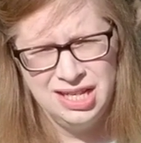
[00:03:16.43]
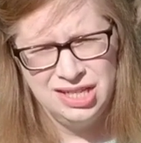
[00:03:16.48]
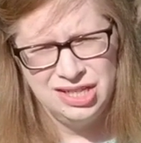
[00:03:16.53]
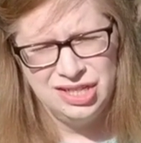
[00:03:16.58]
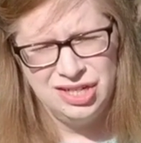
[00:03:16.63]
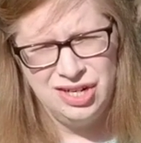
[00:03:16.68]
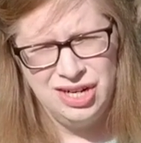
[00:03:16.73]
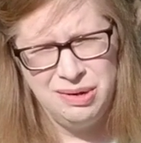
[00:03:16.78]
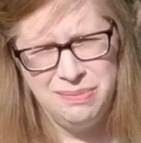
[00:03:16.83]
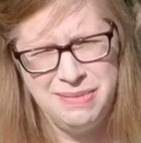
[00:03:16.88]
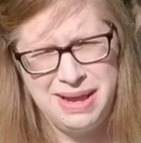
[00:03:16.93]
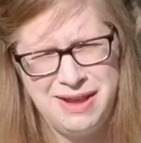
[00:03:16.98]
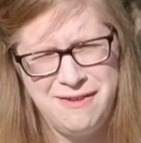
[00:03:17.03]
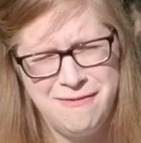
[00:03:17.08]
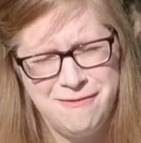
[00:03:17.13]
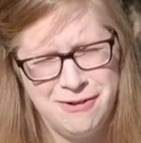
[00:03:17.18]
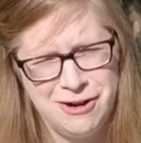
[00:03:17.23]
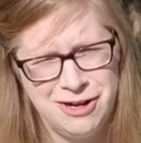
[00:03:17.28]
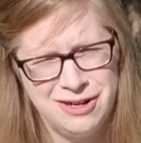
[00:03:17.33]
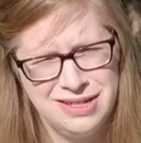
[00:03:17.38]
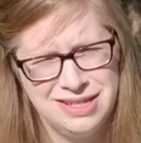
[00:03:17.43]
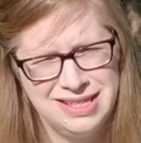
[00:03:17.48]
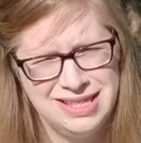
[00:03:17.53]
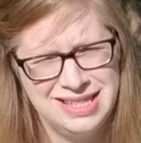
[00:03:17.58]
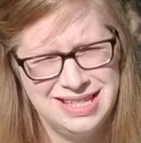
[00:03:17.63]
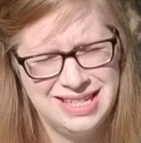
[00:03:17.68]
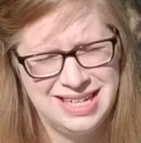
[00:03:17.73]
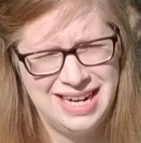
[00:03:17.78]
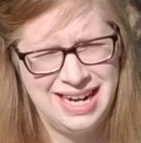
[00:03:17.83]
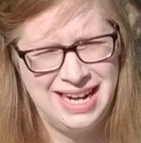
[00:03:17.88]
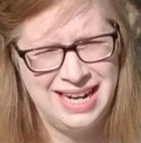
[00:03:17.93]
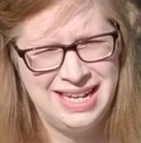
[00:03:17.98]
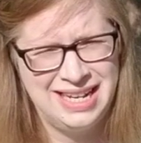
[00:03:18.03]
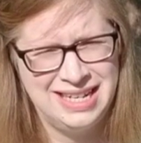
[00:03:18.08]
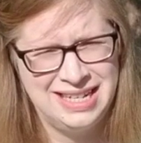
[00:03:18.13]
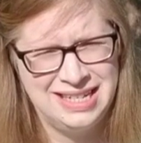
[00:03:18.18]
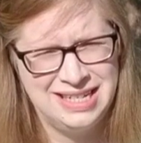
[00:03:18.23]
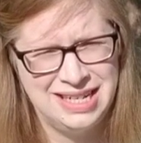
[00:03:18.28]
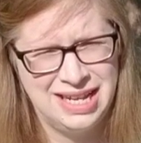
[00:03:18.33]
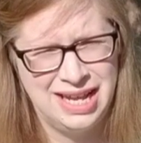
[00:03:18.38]
starting May 1st
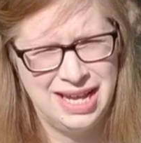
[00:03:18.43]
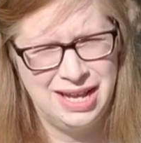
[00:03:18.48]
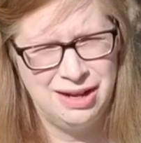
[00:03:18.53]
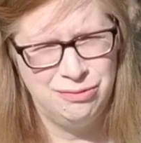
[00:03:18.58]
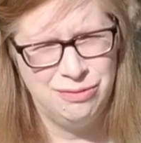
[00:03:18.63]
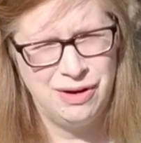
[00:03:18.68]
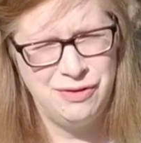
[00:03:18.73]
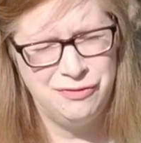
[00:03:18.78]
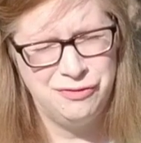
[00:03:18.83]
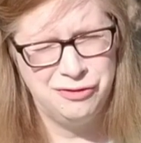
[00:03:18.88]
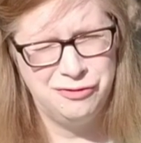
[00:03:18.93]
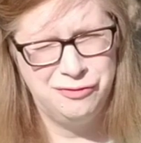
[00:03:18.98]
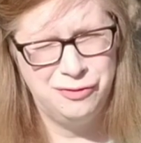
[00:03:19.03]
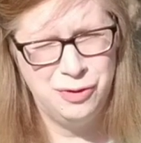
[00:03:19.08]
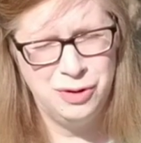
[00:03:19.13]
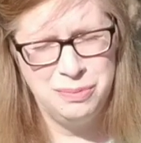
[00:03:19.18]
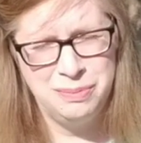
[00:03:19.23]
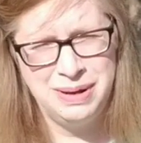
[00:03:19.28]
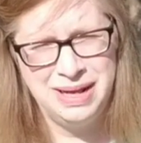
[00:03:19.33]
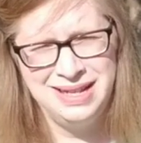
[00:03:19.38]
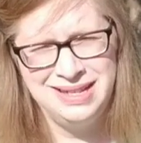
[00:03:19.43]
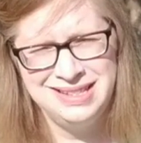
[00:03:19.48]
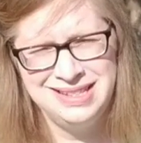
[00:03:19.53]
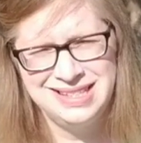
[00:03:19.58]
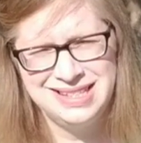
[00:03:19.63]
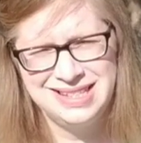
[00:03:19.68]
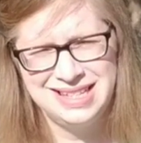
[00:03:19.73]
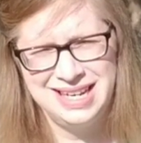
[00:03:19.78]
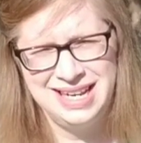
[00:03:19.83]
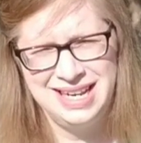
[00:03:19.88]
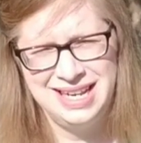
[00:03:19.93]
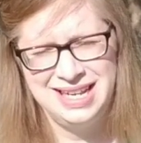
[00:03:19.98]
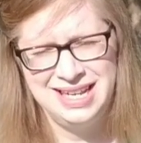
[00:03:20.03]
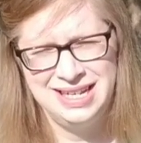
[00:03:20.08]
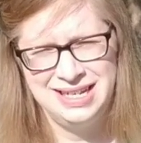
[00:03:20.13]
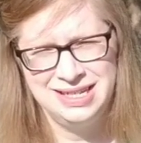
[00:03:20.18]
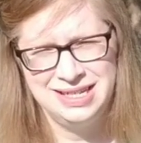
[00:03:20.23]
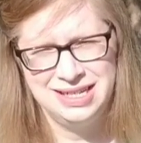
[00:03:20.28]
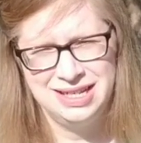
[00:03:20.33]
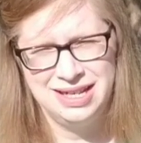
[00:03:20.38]
and run for 4 months.
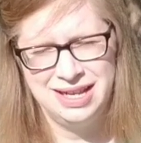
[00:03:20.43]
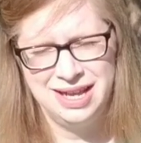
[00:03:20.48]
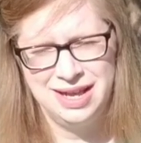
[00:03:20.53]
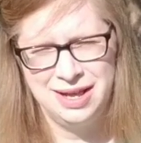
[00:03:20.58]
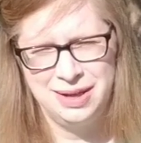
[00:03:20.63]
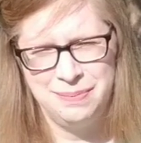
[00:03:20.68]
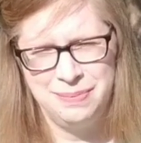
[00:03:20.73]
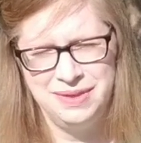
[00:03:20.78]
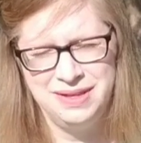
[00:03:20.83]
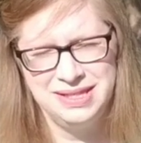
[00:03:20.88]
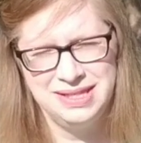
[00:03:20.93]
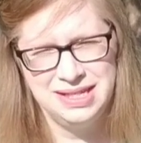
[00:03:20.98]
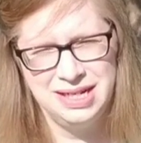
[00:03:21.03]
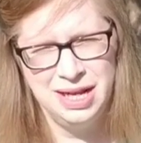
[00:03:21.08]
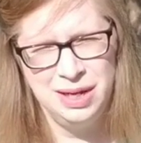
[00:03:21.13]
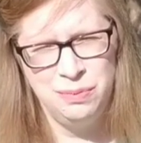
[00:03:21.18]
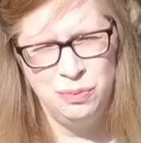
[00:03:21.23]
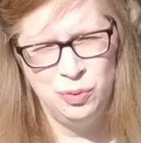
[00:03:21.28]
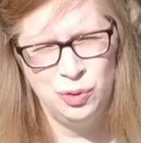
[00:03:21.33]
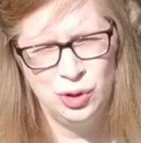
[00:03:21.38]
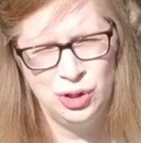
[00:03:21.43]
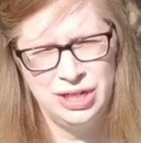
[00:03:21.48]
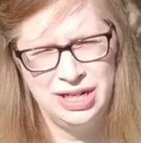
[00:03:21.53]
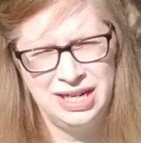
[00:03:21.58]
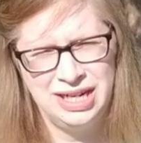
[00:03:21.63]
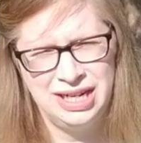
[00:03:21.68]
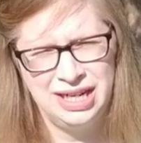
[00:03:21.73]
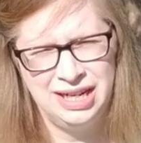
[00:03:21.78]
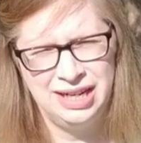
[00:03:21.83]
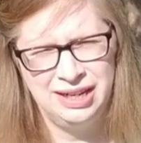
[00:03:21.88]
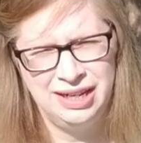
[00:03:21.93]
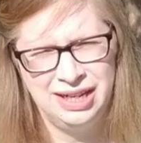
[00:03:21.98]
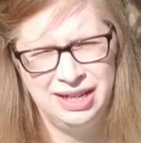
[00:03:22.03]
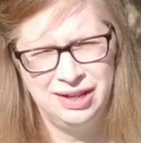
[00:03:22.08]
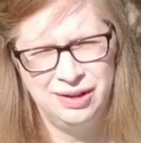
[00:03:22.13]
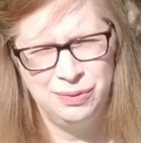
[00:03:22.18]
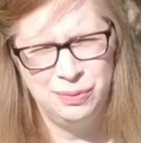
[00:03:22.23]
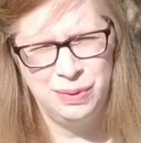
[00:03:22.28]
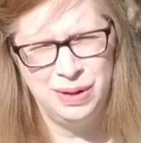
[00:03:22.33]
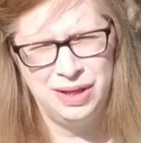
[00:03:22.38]
And this time we're
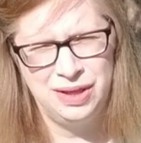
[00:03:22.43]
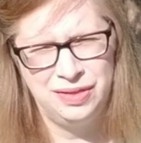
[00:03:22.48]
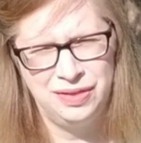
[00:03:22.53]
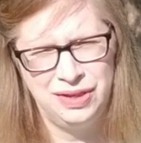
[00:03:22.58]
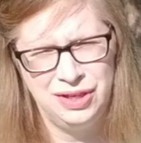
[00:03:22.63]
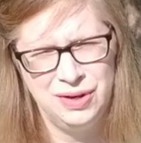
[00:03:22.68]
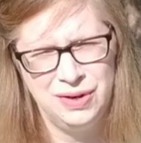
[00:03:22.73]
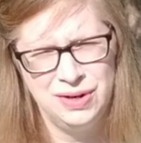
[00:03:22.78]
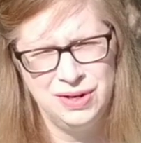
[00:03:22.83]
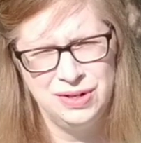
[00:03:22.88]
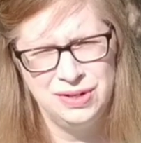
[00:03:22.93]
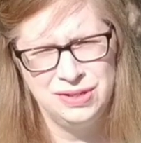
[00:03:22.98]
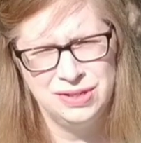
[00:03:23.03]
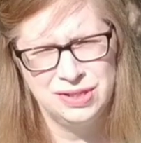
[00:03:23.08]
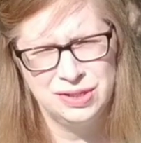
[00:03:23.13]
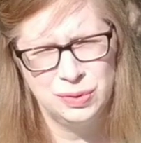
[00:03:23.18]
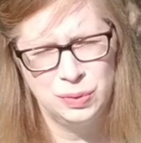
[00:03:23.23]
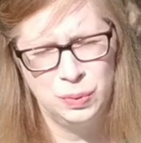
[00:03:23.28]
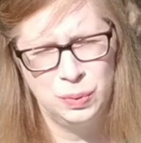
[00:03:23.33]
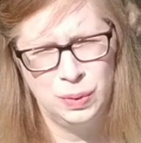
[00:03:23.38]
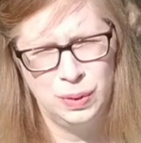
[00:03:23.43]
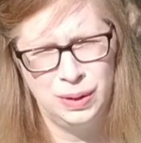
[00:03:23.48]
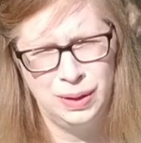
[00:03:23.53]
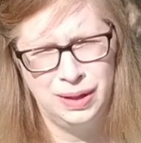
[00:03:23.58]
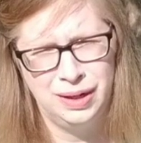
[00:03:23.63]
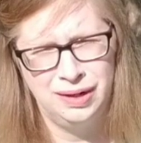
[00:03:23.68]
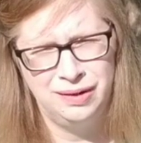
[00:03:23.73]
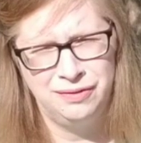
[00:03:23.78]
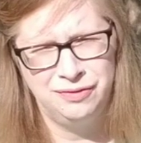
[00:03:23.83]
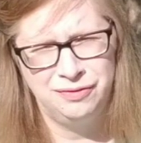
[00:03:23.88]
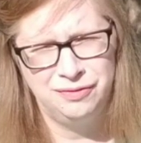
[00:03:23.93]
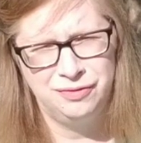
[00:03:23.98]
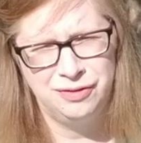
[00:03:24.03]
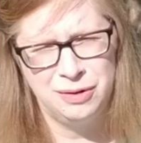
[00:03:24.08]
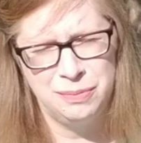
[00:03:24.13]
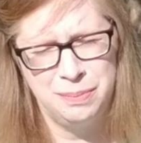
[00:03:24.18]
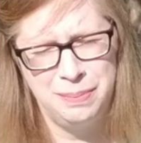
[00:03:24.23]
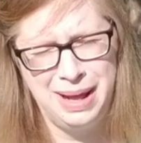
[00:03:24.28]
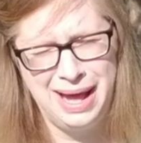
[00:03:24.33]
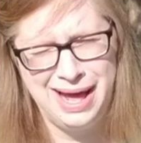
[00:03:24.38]
knitting with yarns or
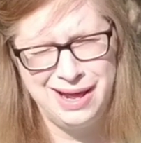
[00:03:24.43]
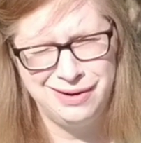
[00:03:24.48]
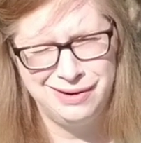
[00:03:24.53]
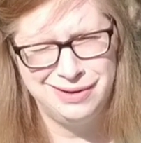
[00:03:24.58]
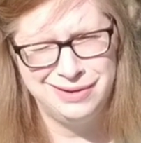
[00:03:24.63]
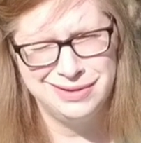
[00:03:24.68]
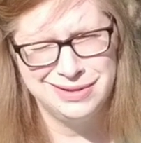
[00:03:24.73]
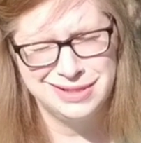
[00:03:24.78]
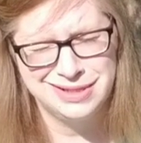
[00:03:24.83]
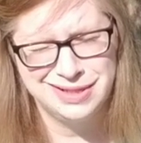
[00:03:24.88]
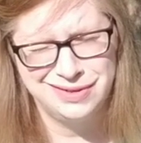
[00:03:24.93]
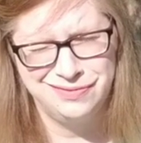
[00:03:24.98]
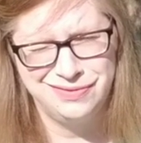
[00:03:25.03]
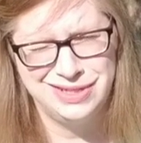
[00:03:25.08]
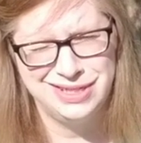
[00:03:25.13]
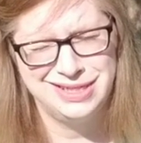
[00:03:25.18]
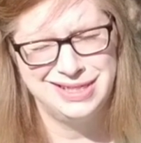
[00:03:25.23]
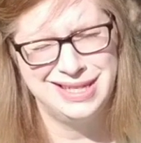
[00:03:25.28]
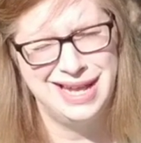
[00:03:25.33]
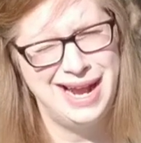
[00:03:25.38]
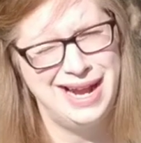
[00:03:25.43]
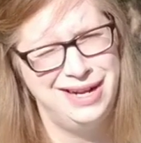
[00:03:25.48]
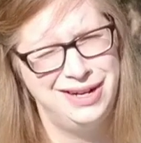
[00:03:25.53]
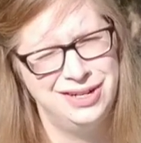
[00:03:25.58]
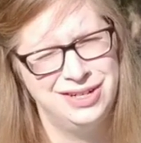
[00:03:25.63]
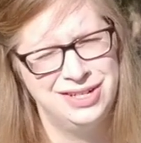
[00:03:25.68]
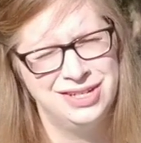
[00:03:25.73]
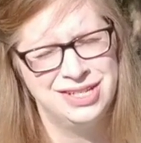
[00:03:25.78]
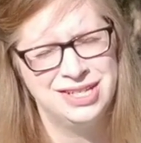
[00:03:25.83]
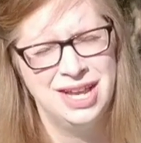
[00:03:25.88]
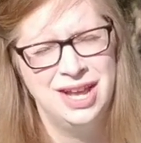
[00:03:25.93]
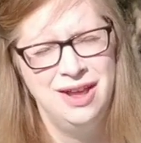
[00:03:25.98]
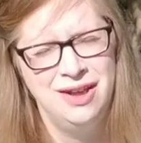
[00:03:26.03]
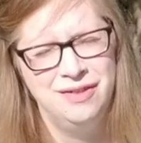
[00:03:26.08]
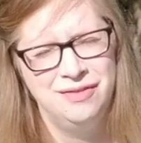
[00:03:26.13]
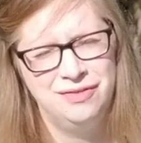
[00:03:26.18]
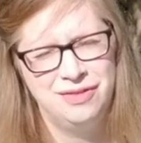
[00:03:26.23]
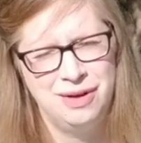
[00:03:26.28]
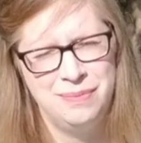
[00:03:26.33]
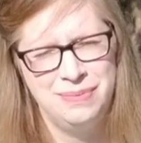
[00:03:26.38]
from patterns of designers
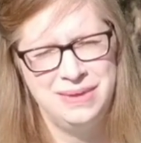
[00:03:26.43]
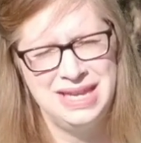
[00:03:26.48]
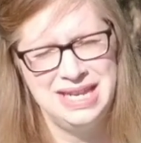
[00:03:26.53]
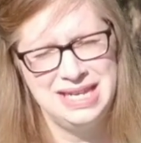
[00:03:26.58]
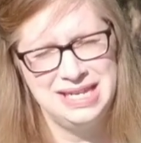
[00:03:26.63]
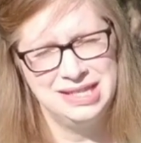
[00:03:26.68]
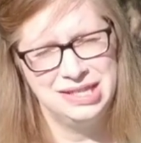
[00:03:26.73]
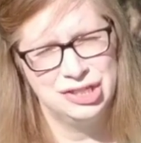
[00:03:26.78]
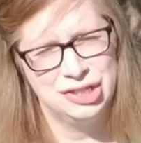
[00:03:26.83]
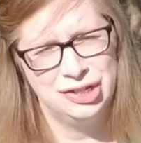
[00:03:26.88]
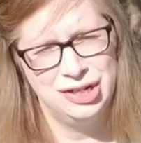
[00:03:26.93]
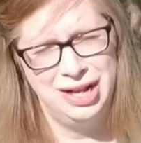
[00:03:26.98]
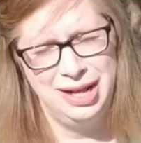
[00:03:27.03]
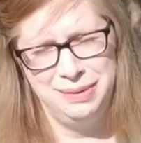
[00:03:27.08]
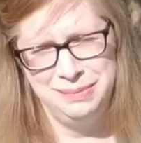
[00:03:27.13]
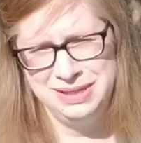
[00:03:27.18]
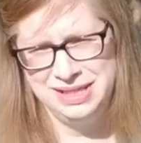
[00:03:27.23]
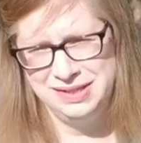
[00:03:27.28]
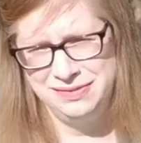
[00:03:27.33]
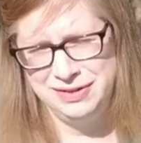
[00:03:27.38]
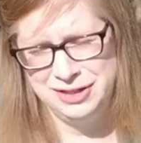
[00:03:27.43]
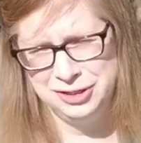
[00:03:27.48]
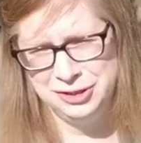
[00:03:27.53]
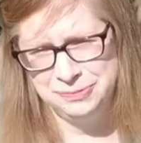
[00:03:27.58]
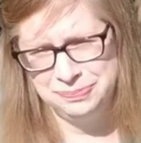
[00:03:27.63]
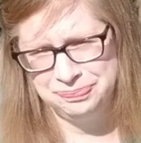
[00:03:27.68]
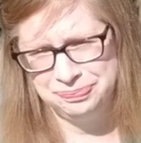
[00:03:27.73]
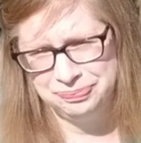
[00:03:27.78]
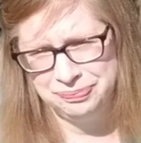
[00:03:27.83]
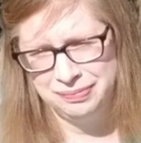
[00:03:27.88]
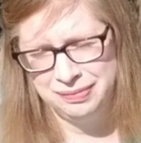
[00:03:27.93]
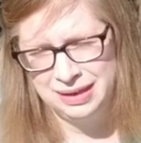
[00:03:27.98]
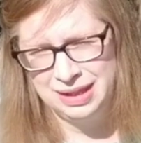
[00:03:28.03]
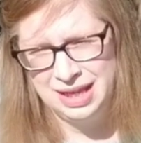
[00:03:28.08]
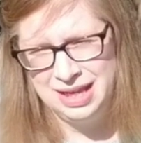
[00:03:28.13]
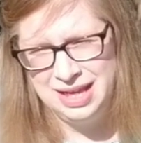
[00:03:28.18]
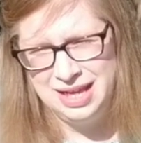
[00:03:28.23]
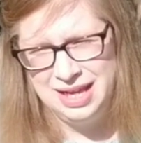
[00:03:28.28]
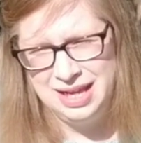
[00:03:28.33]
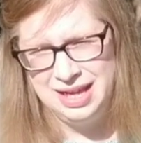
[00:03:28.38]
from the Eastern Hemisphere.
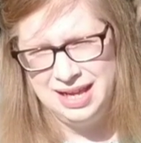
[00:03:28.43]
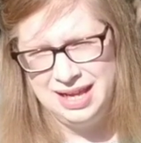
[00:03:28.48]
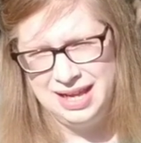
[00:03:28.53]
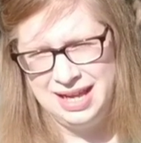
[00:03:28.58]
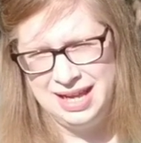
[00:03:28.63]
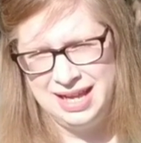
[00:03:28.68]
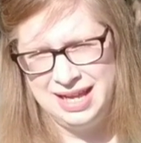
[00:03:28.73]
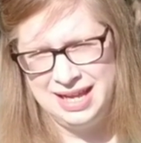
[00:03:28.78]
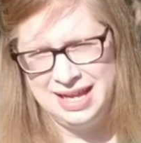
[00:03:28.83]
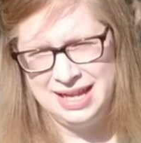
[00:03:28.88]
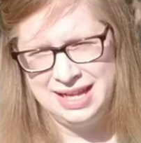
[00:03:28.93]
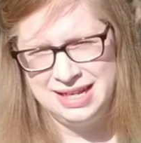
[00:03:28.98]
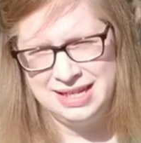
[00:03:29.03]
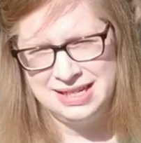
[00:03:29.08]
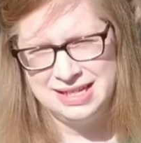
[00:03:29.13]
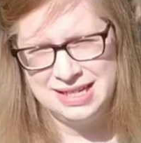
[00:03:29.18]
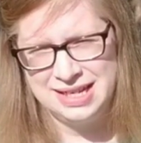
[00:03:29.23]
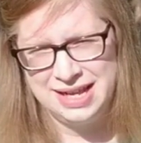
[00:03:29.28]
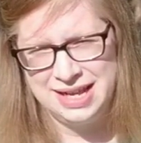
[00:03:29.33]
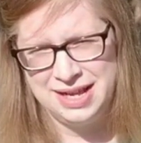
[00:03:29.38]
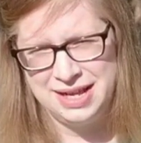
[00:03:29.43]
And